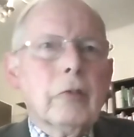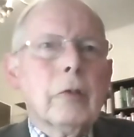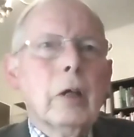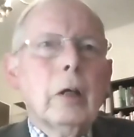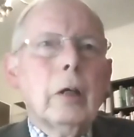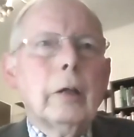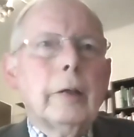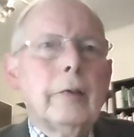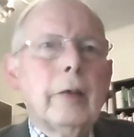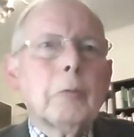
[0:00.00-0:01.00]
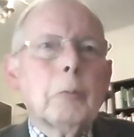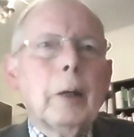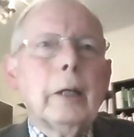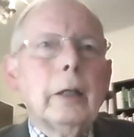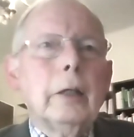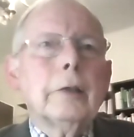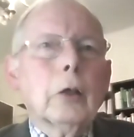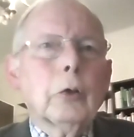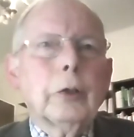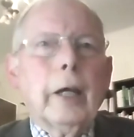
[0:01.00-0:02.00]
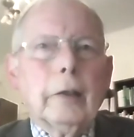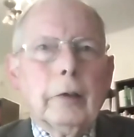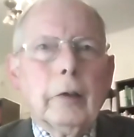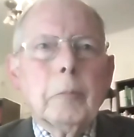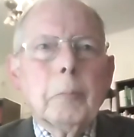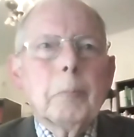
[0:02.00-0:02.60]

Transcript: is in that way interconnected.